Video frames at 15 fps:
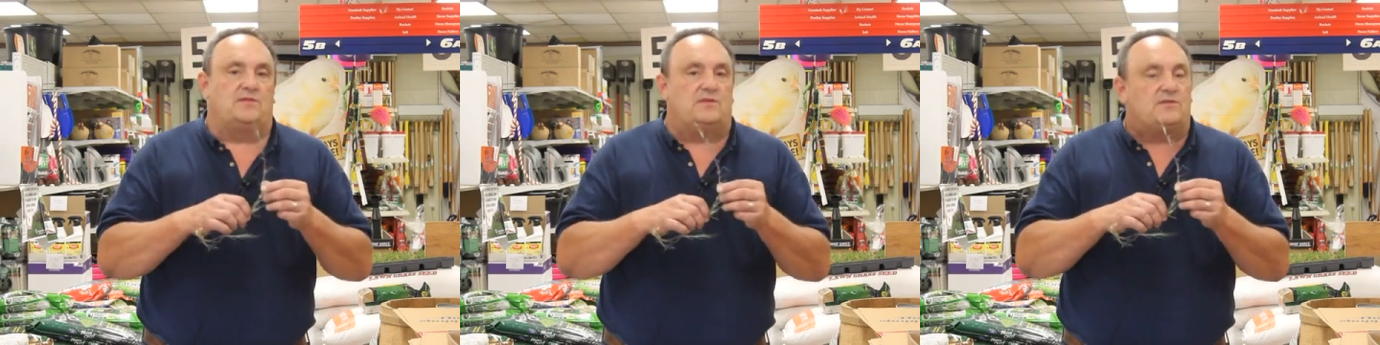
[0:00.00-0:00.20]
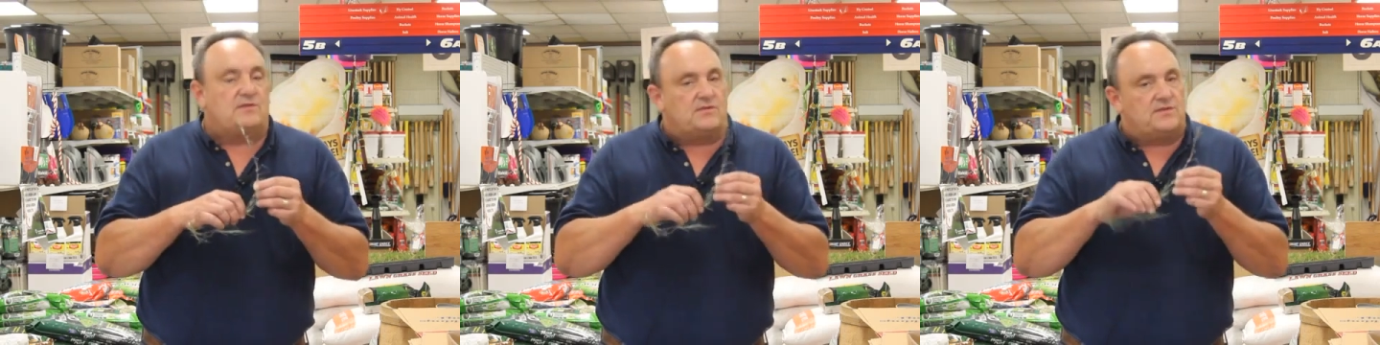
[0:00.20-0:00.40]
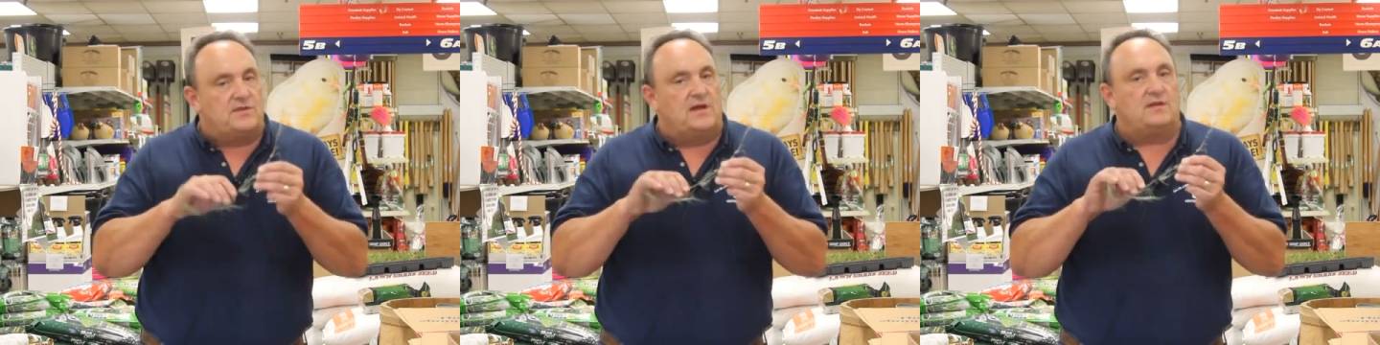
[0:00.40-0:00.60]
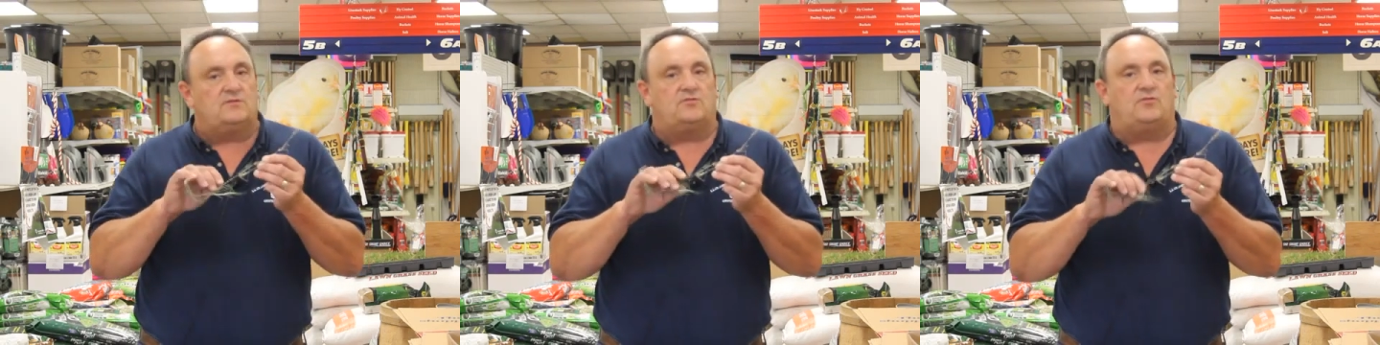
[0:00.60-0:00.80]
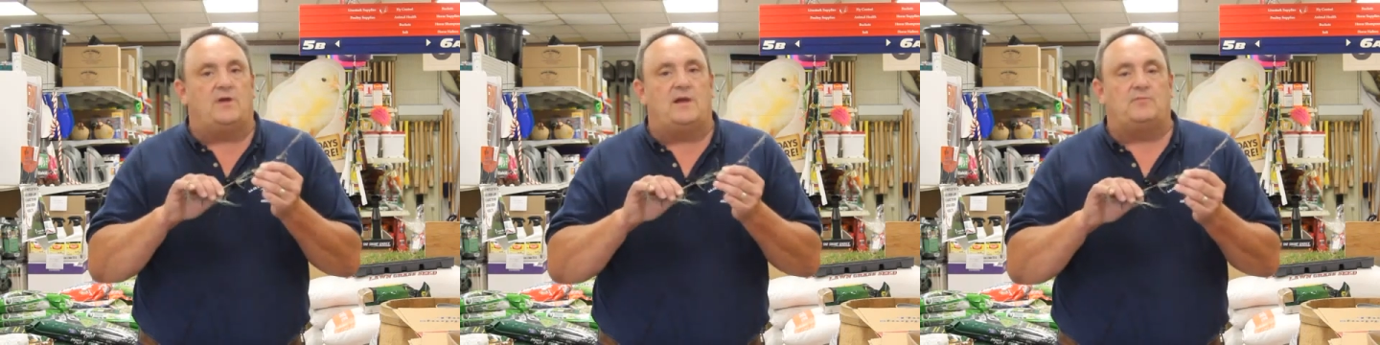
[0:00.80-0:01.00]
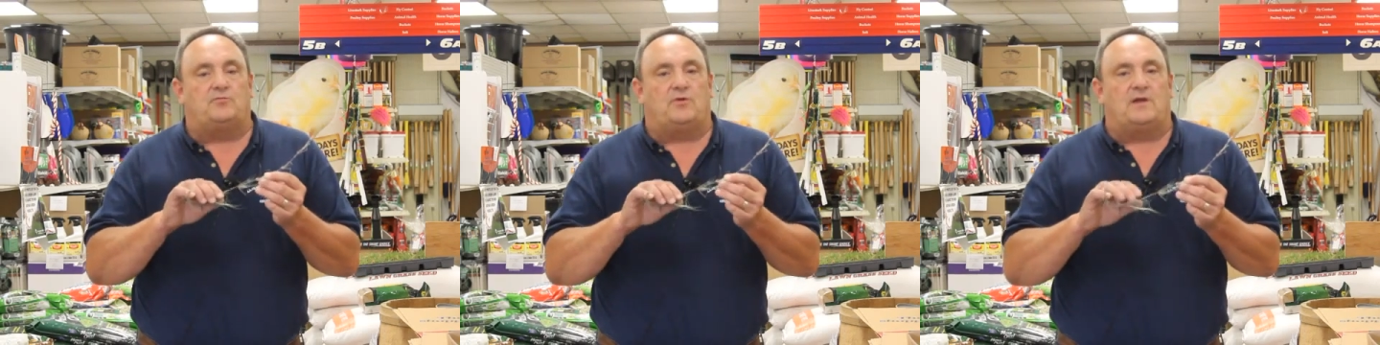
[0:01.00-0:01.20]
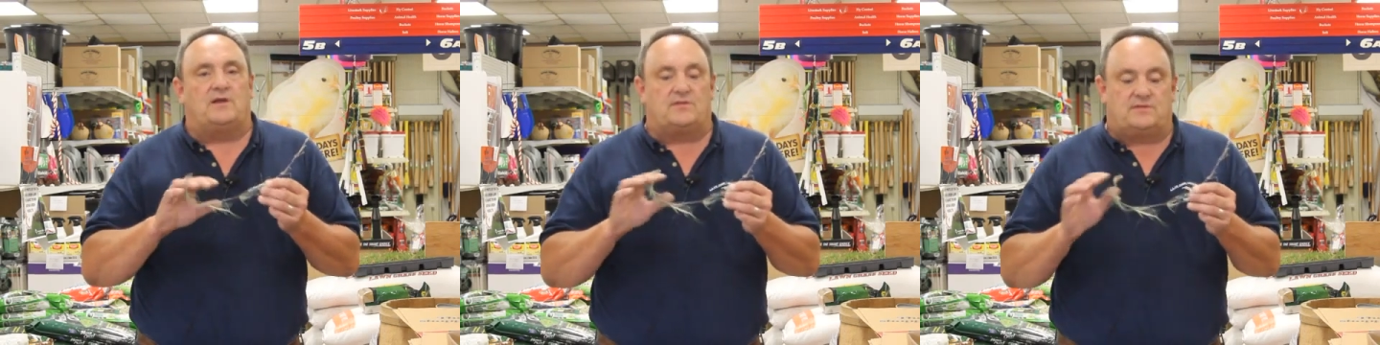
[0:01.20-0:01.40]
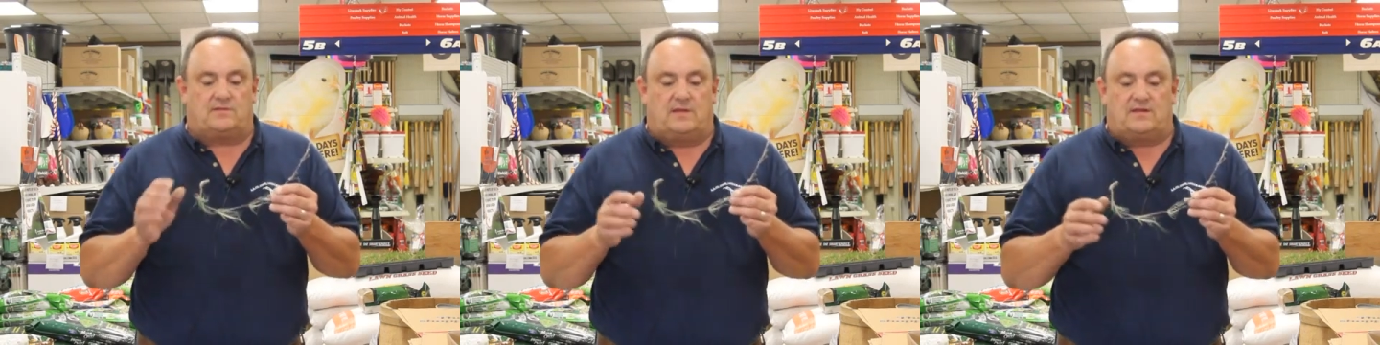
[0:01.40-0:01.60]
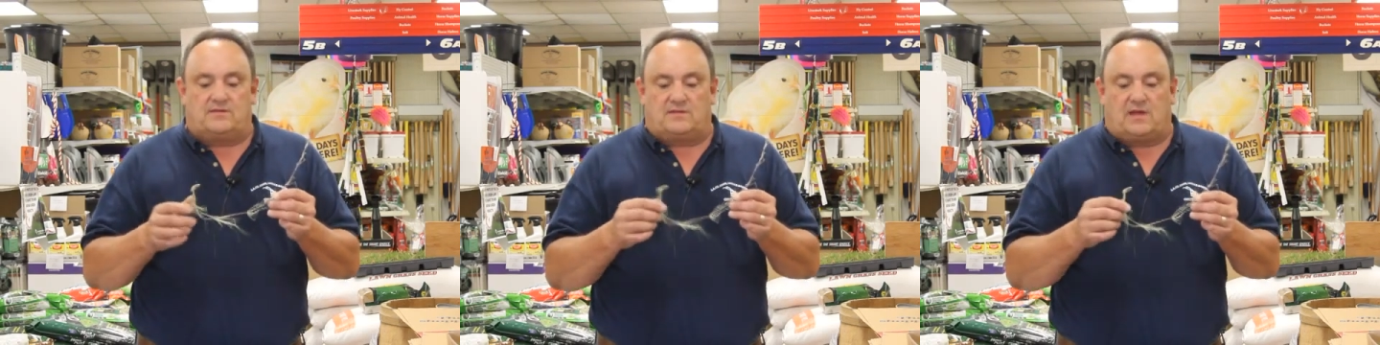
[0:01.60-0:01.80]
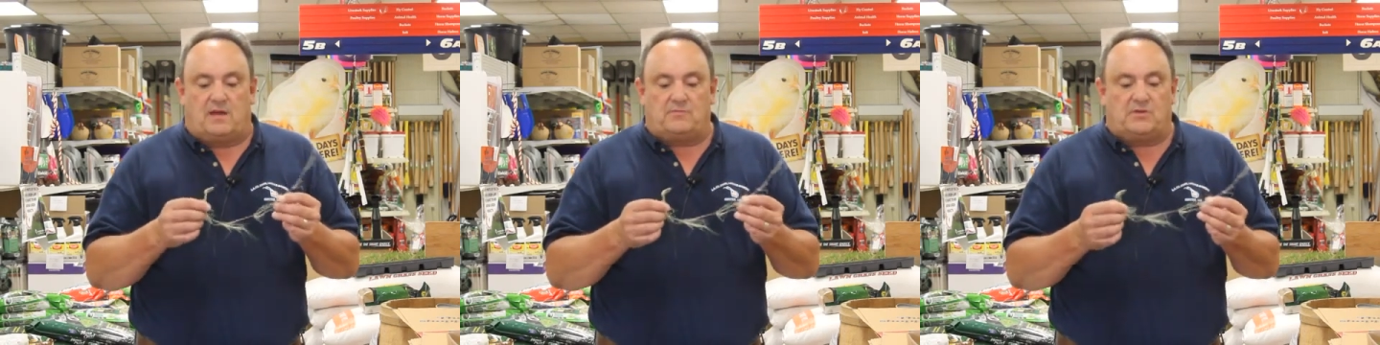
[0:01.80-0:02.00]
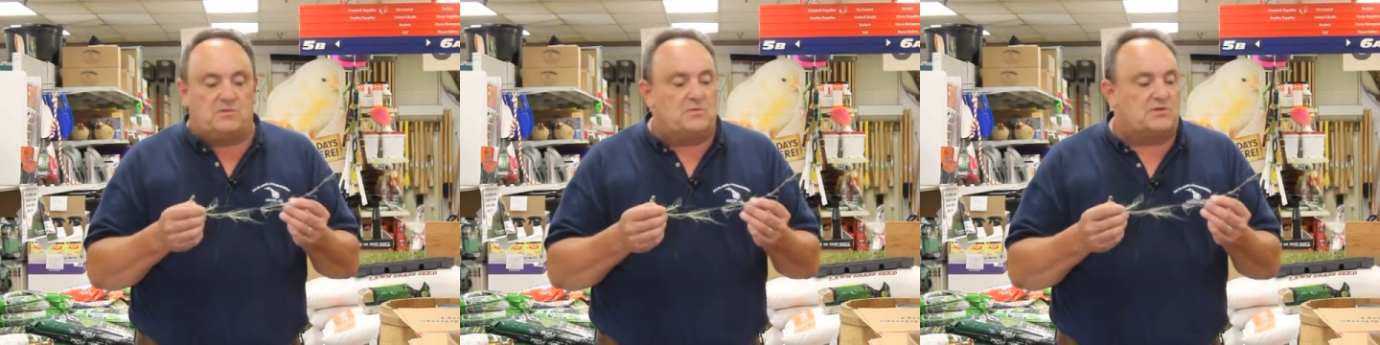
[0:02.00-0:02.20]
This is not crabgrass. It's commonly